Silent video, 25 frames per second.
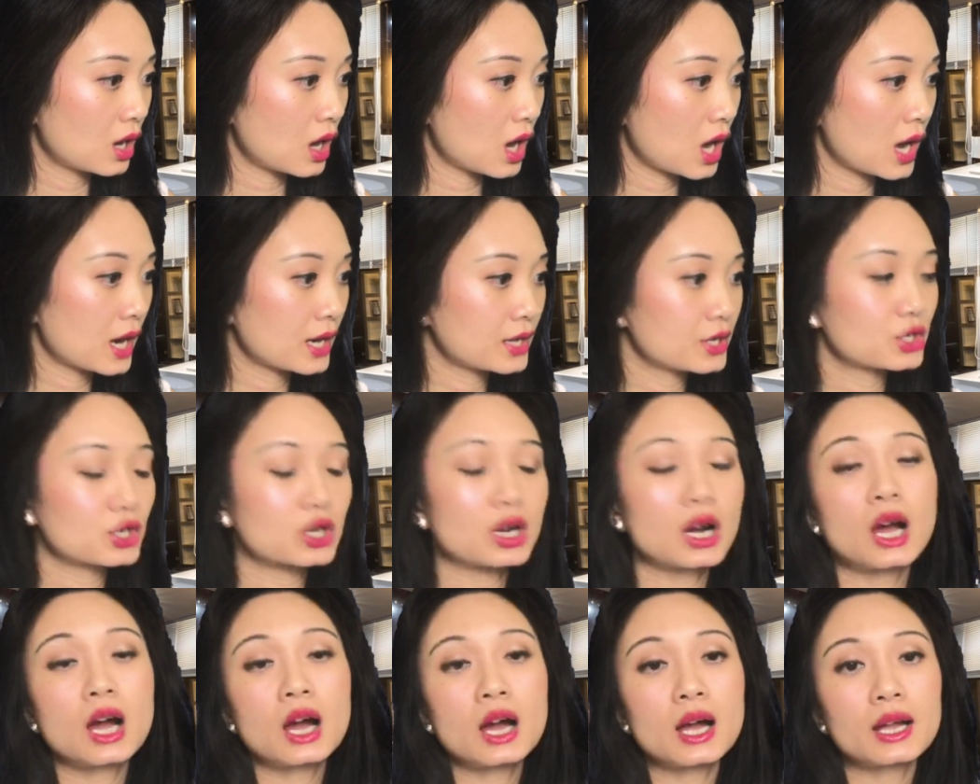I
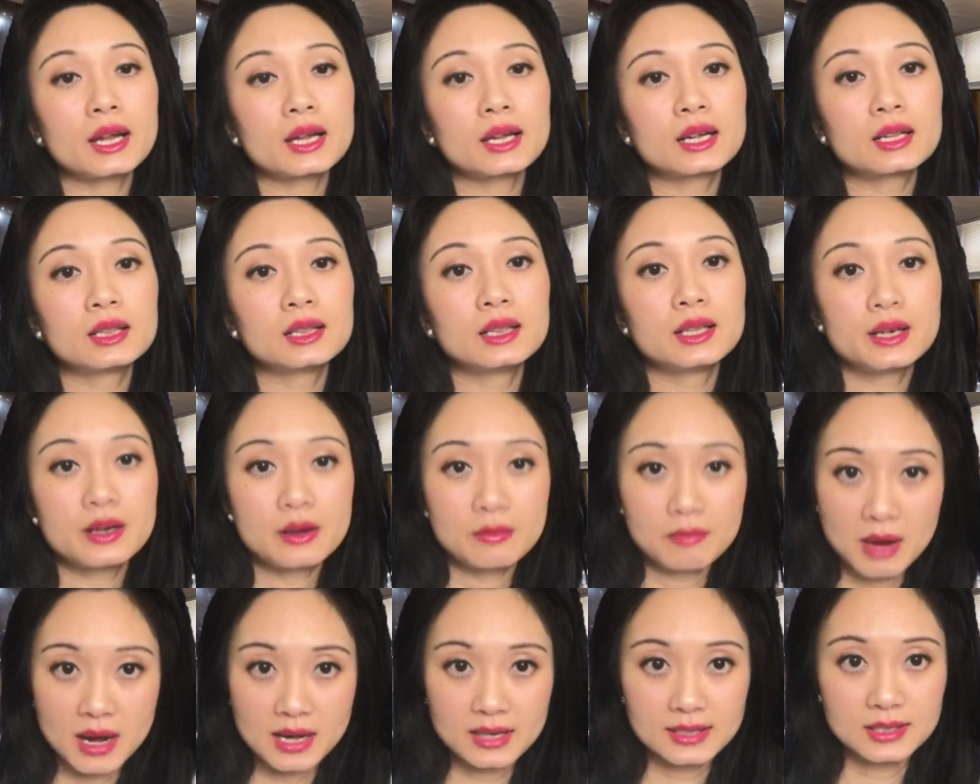try
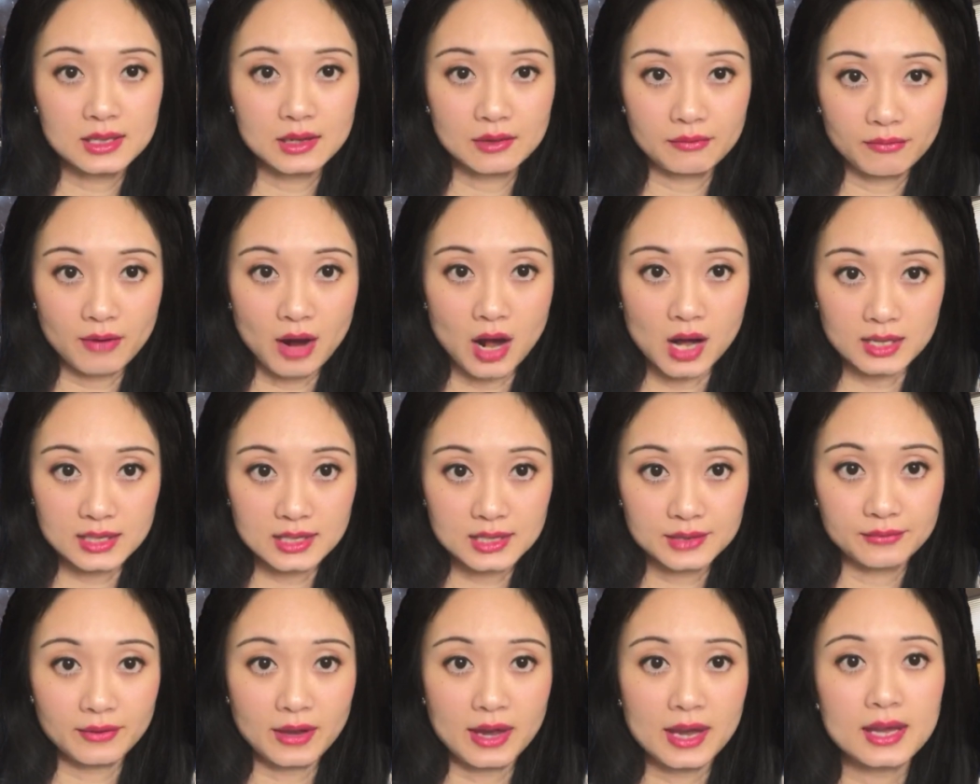clindamycin
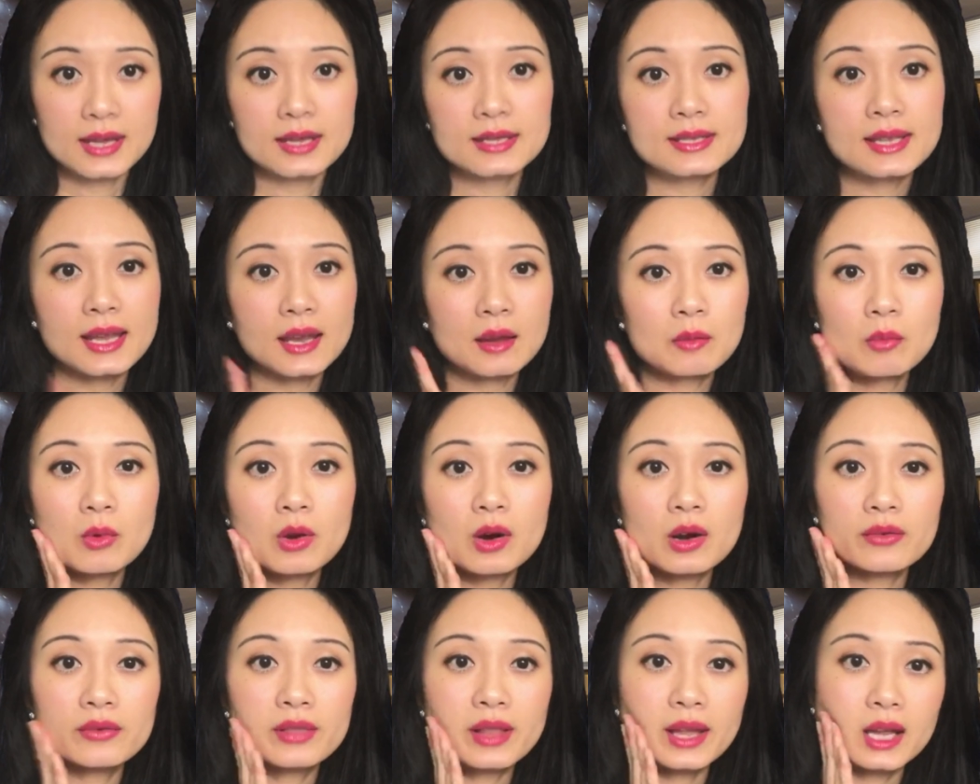phosphate. It's like
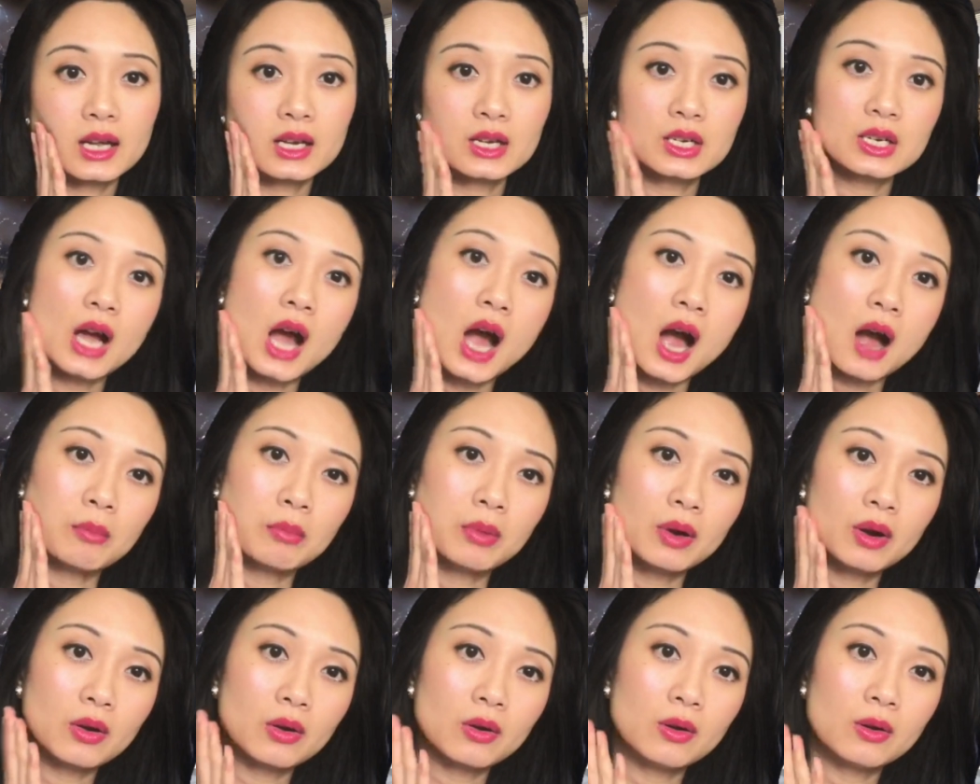more of like a
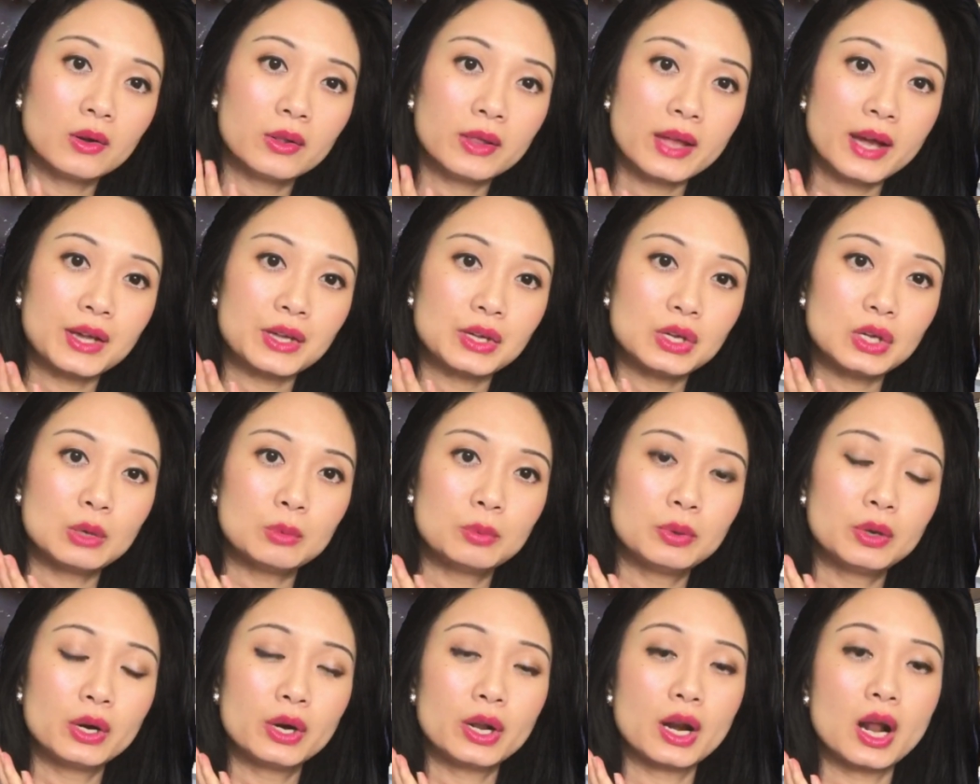topical that you
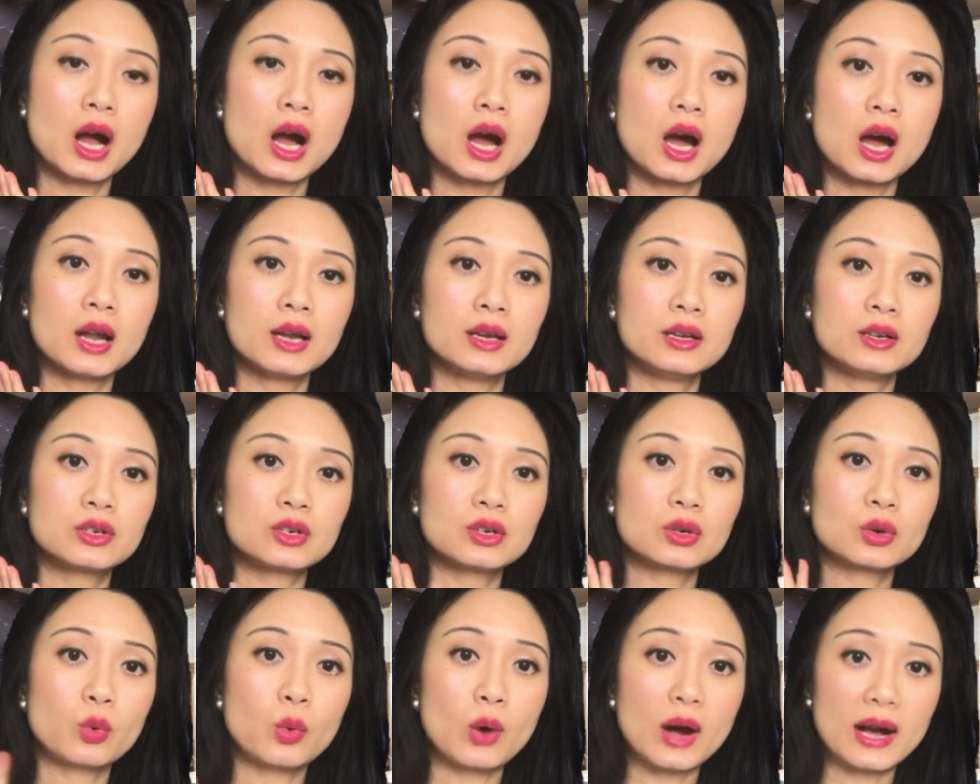put on
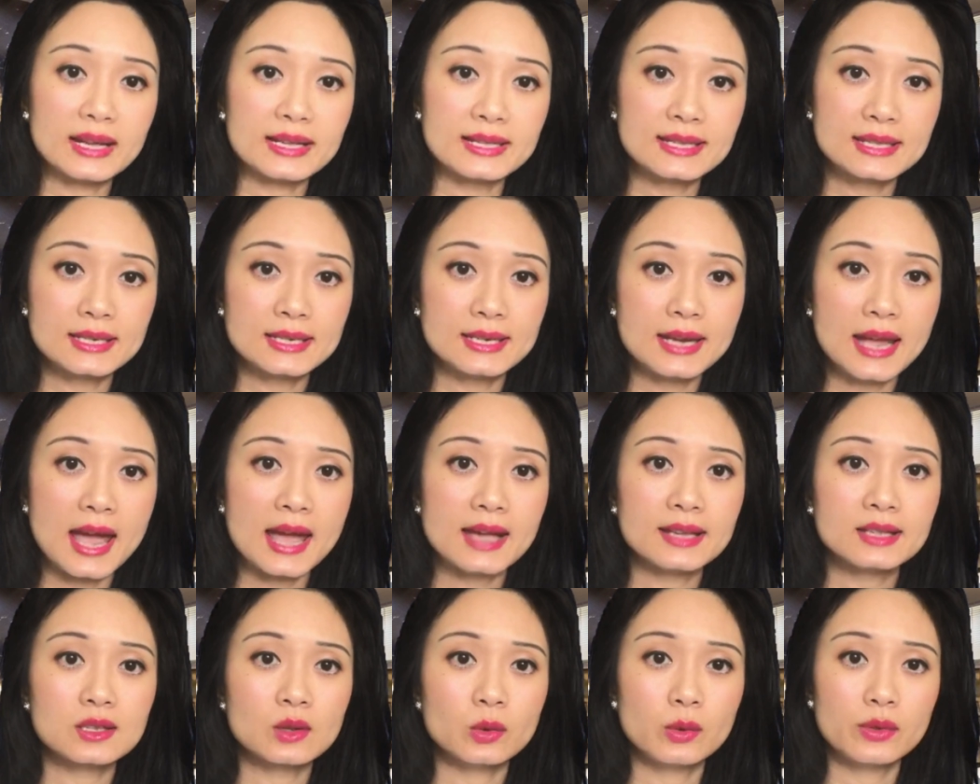twice a
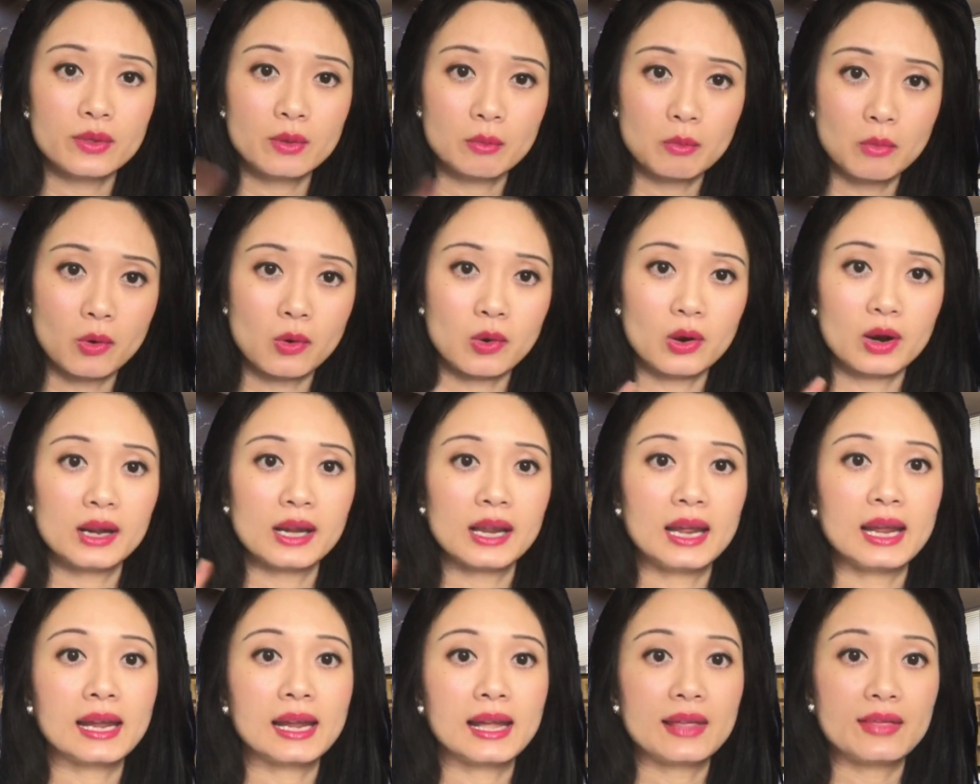day, so in the
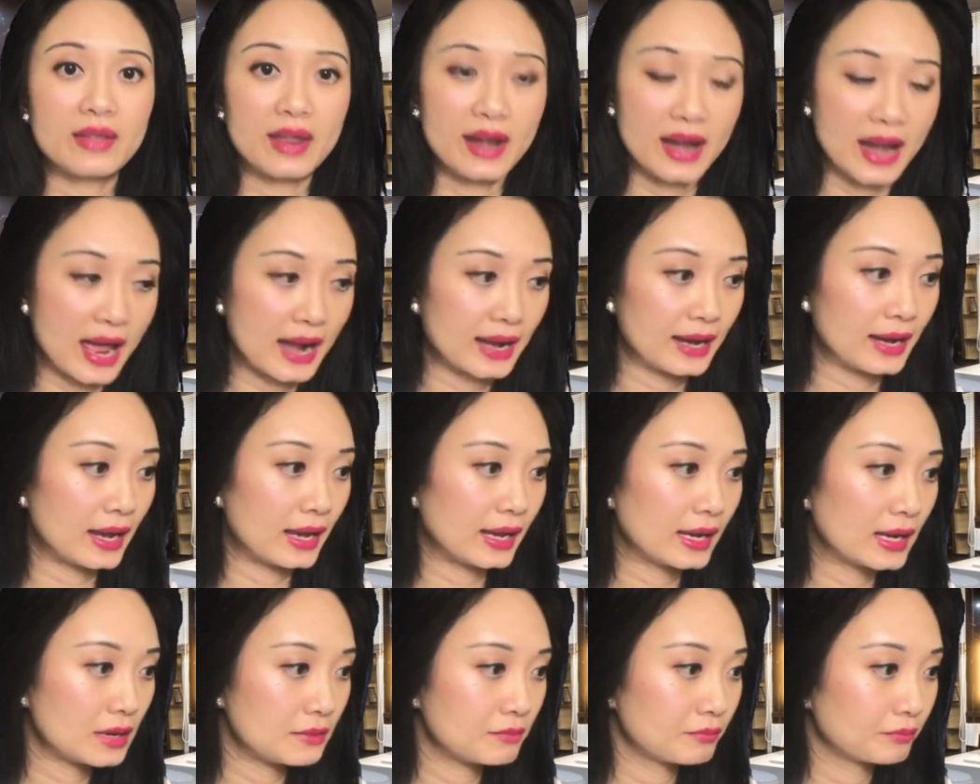morning and then at
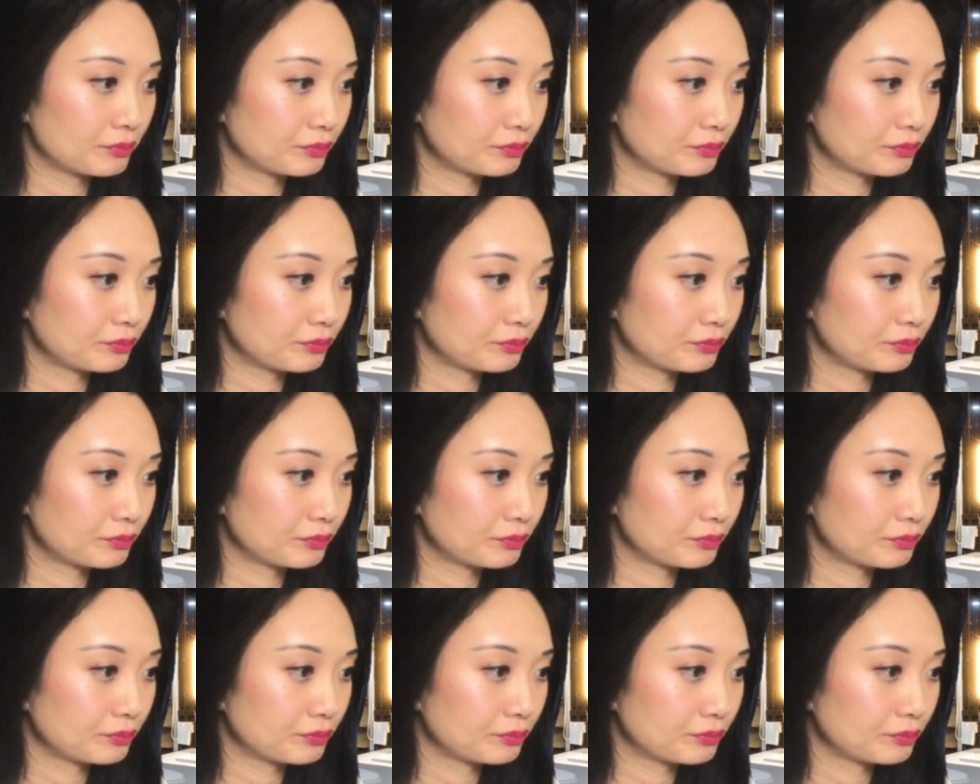night.